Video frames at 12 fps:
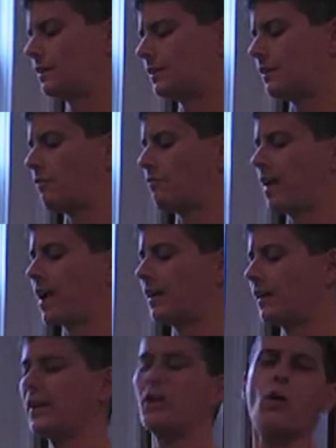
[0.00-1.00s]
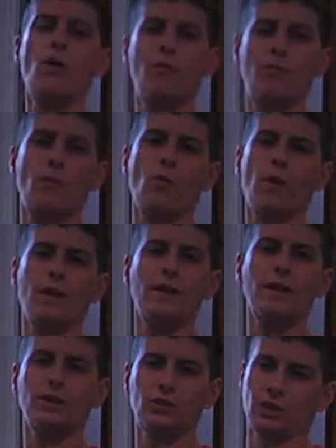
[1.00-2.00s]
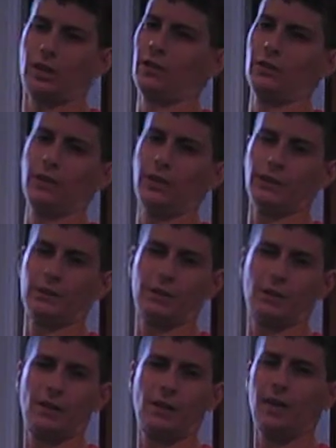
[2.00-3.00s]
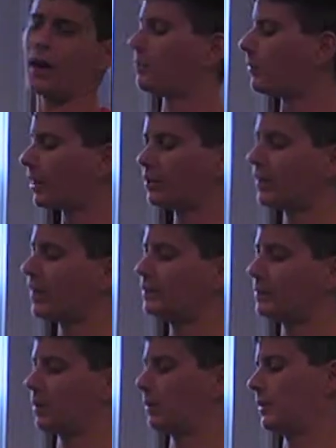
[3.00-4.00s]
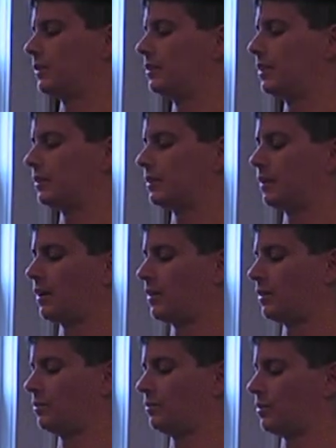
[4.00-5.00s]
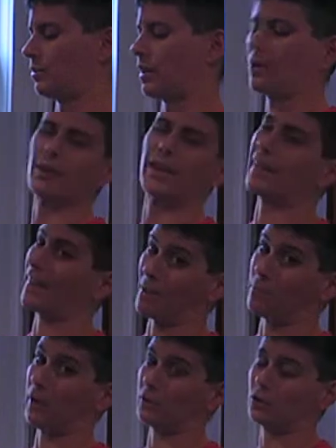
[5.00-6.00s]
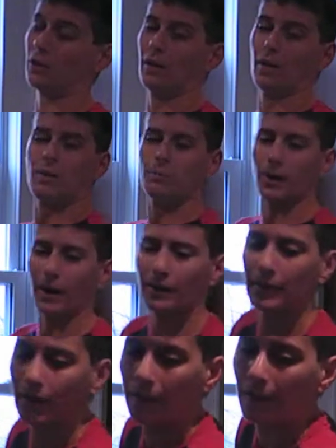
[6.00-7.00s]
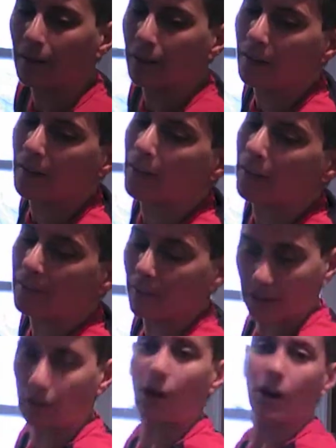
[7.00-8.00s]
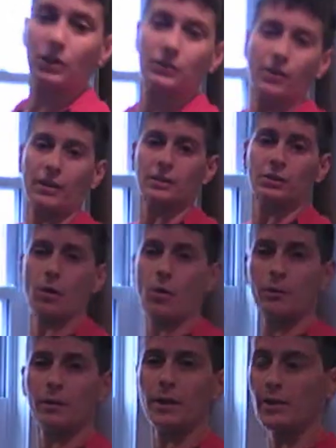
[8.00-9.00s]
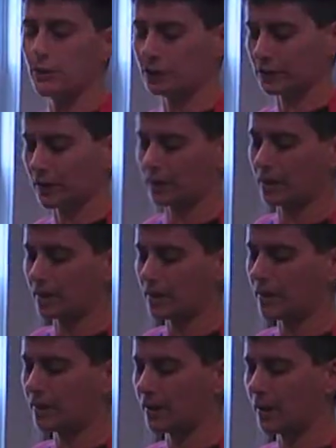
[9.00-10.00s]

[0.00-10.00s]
Cephali 04 English Ale yeast. I'm not crazy about this yeast, to tell you the truth. I don't like it that much. But it calls for it, so I'm going to use it. And then